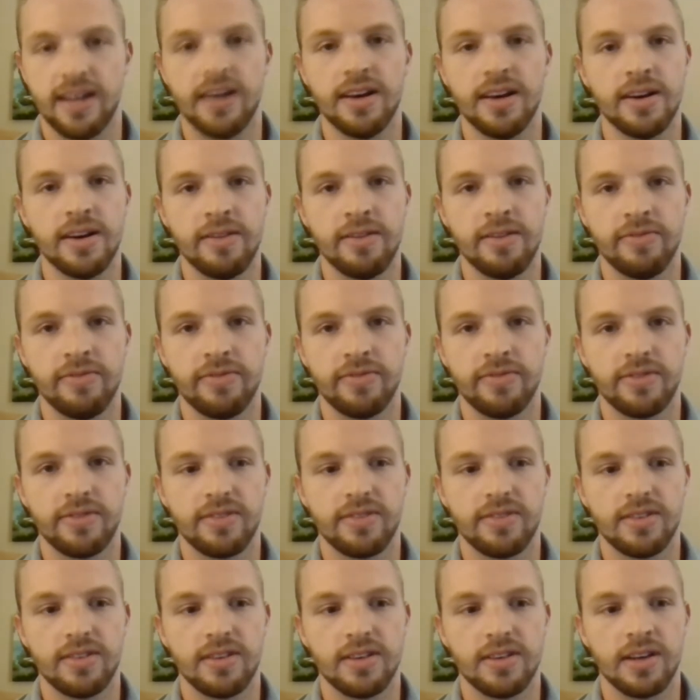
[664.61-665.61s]
of
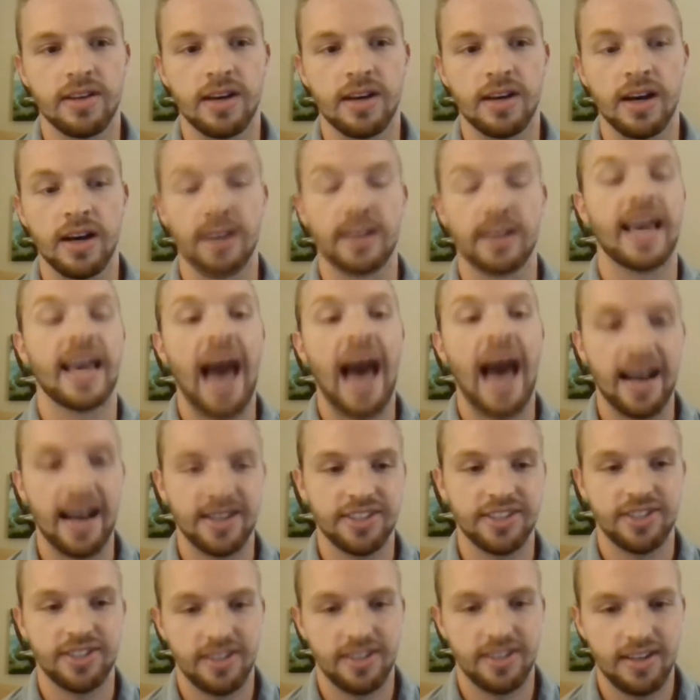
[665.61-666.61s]

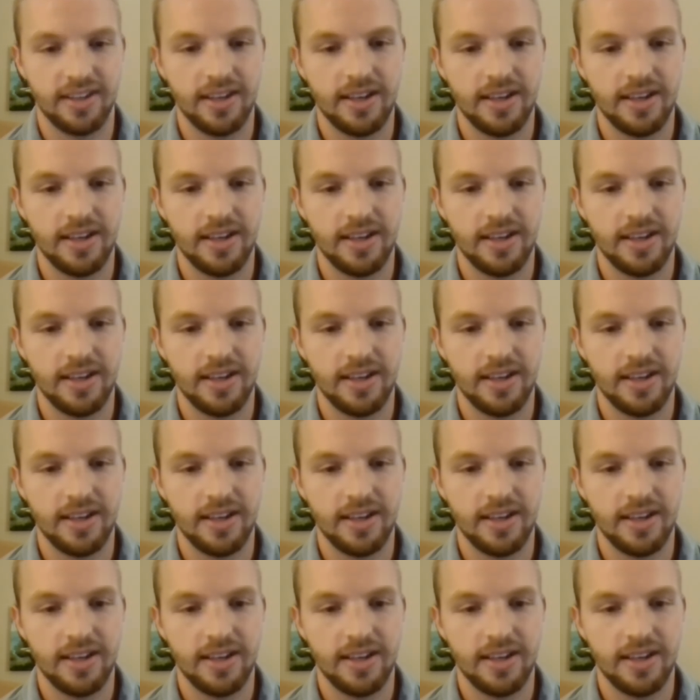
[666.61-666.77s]
cash.